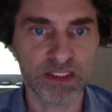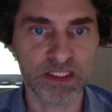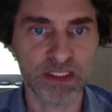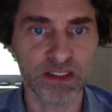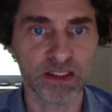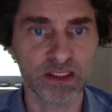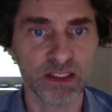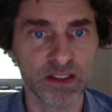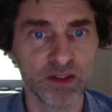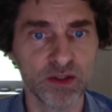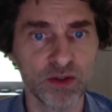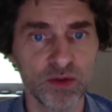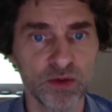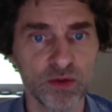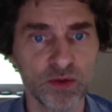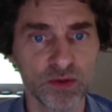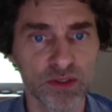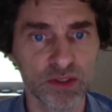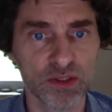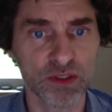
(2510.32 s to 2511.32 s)
that you
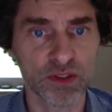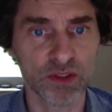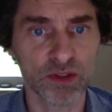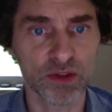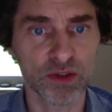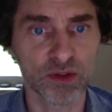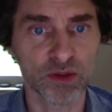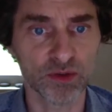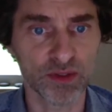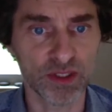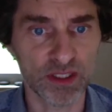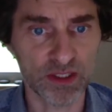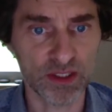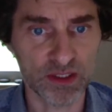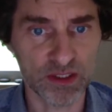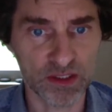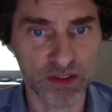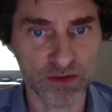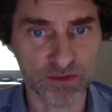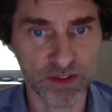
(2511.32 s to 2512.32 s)
use
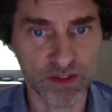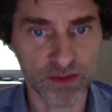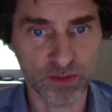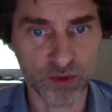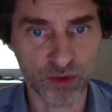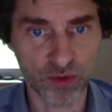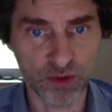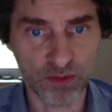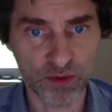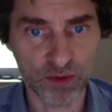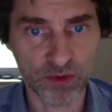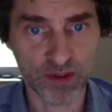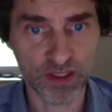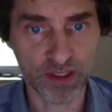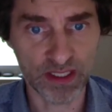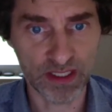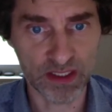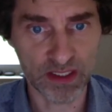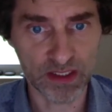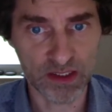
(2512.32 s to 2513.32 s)
donations of sperm or
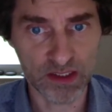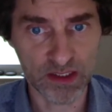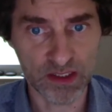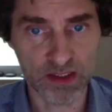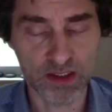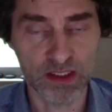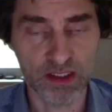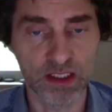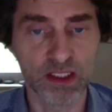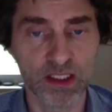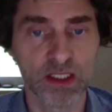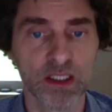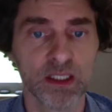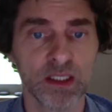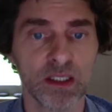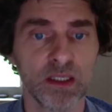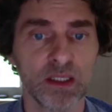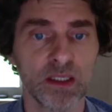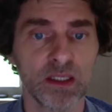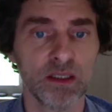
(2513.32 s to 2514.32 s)
eggs,
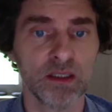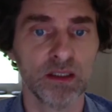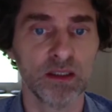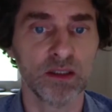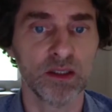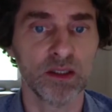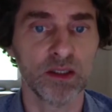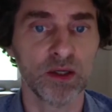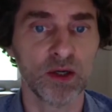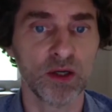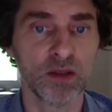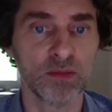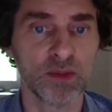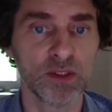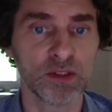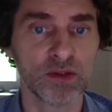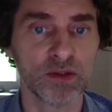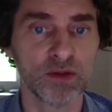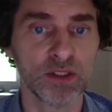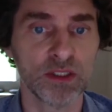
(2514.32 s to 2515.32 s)

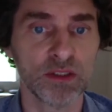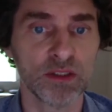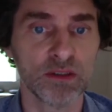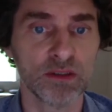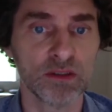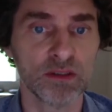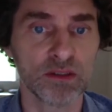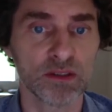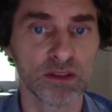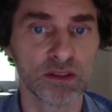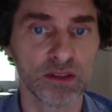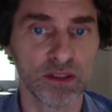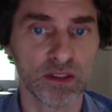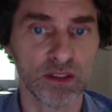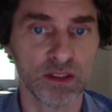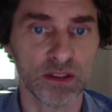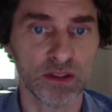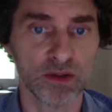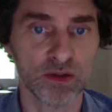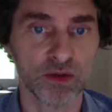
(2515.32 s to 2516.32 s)
anonymous donations,
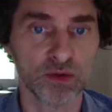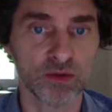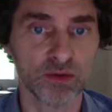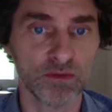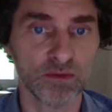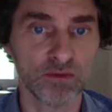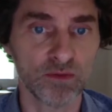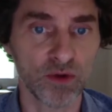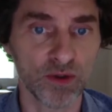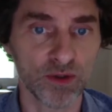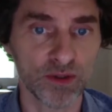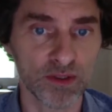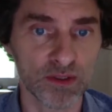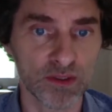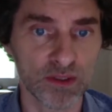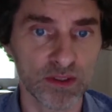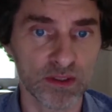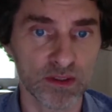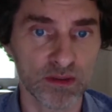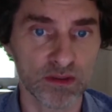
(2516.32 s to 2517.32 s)
to avoid
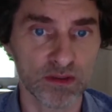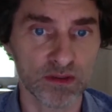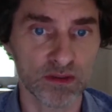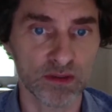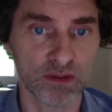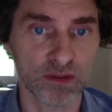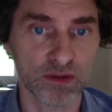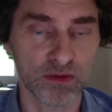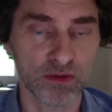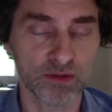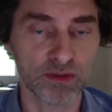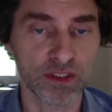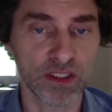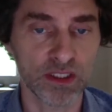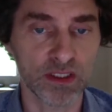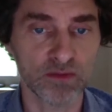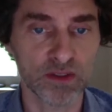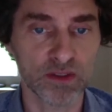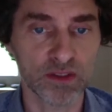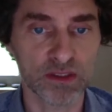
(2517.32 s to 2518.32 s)
children
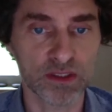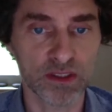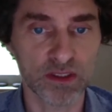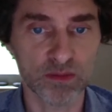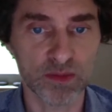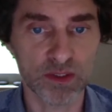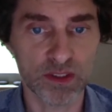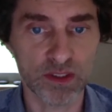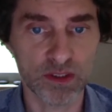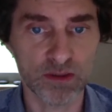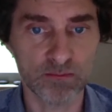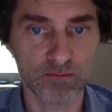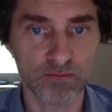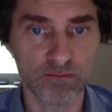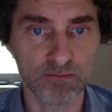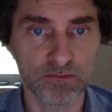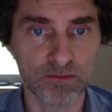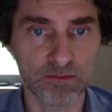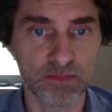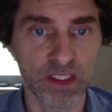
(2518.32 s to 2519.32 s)
having CMT.
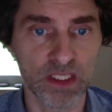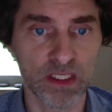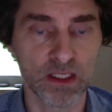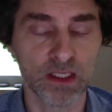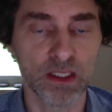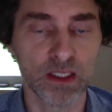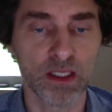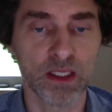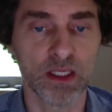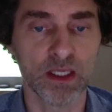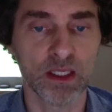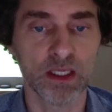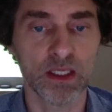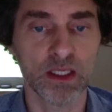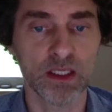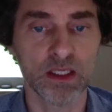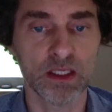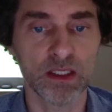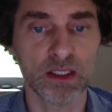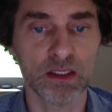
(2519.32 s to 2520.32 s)

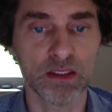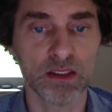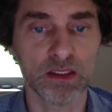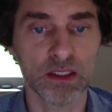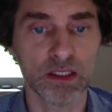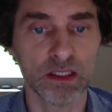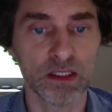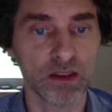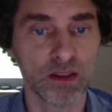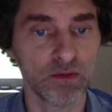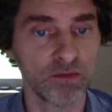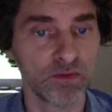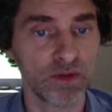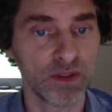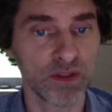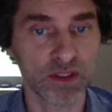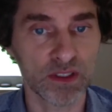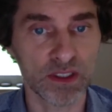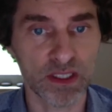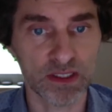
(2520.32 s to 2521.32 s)
And a
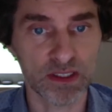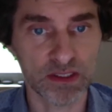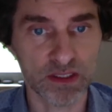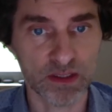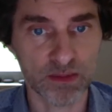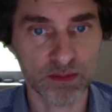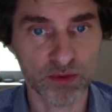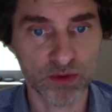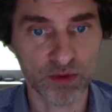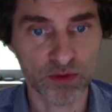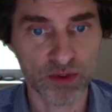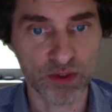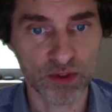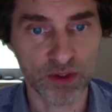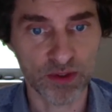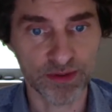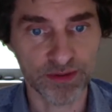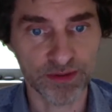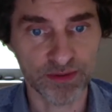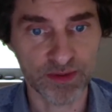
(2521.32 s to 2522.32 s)
very classic approach
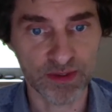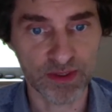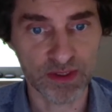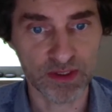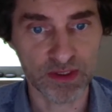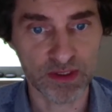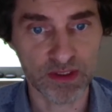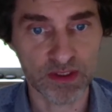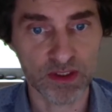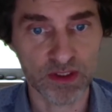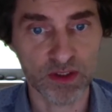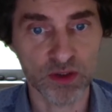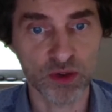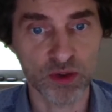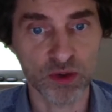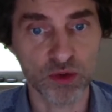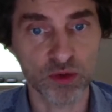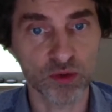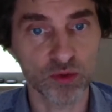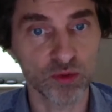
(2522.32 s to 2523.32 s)
also is
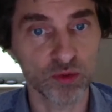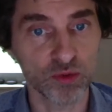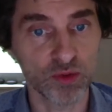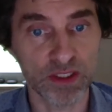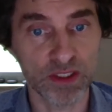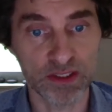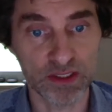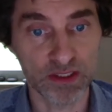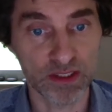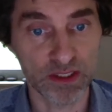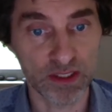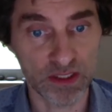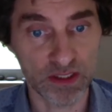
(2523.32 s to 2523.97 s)
to an